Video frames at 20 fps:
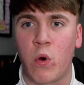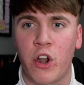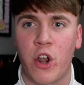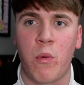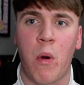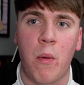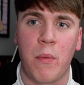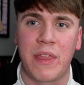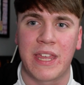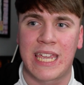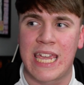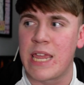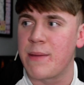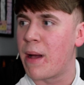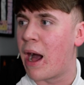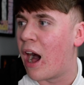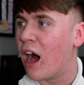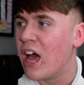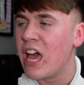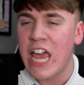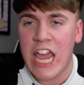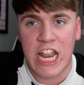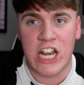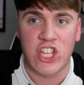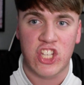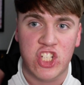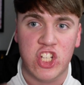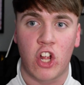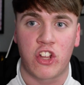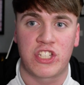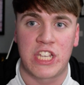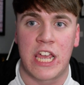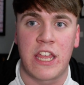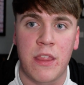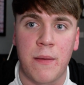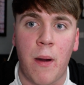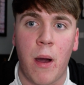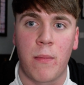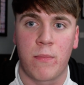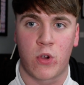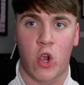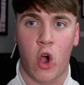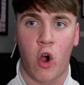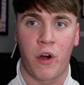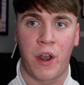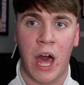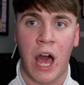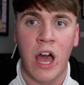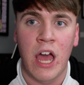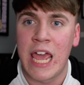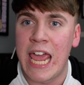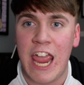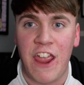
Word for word: one on one with the keeper and he slots it in the bottom corner.